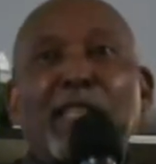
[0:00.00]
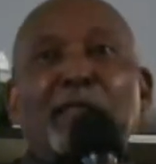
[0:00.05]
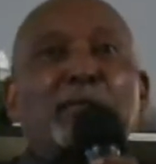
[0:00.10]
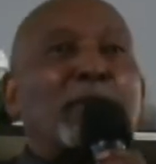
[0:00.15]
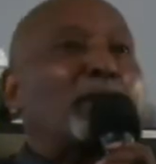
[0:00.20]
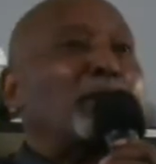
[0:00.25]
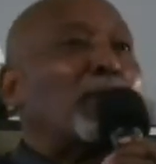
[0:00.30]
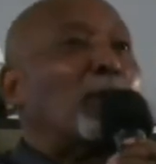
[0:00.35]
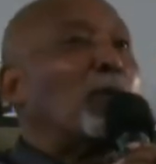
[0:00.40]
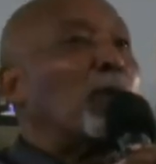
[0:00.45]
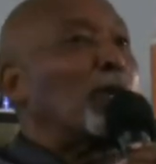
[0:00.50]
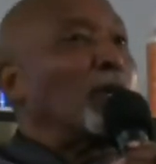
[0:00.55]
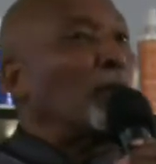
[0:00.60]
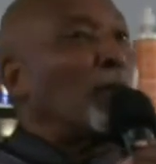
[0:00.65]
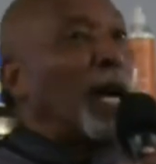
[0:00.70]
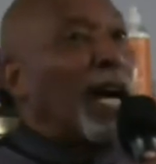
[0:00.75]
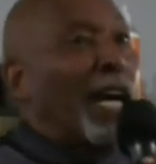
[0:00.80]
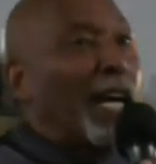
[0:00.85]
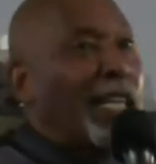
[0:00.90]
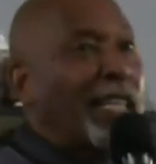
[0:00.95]
me if I want to
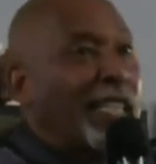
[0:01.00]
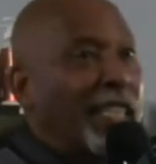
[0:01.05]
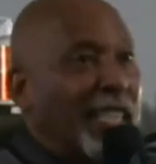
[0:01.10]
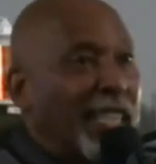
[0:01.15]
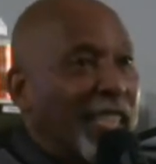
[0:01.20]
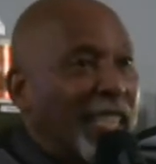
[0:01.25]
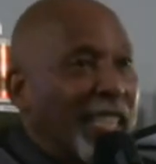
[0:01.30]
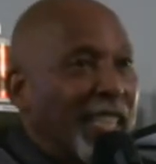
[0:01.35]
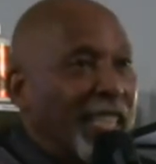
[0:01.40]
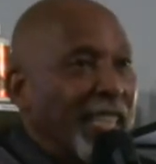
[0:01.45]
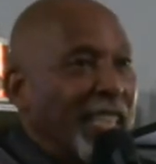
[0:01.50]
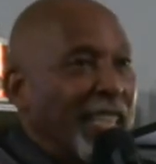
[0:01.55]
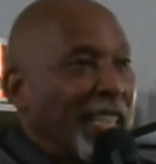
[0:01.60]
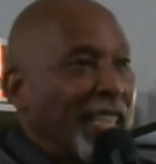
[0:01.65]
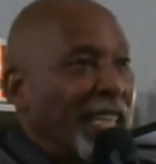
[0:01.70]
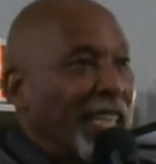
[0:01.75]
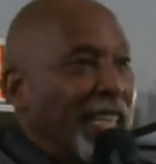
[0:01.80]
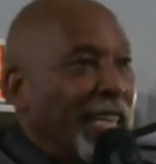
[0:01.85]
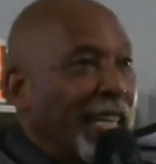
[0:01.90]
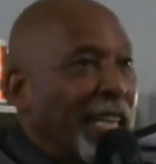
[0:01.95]
ride.
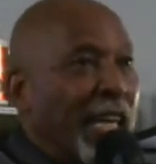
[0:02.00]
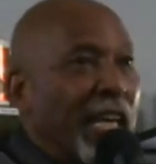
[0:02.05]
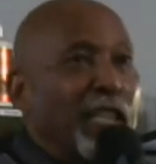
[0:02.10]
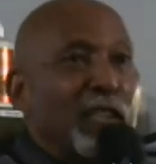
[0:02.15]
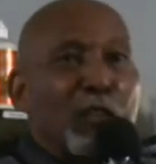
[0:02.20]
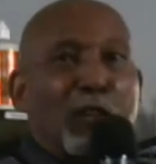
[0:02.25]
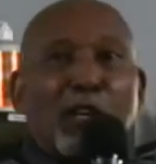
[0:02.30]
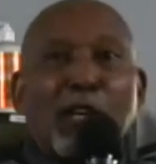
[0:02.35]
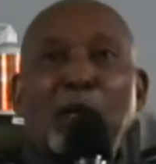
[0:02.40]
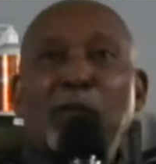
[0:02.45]
And I thought I'm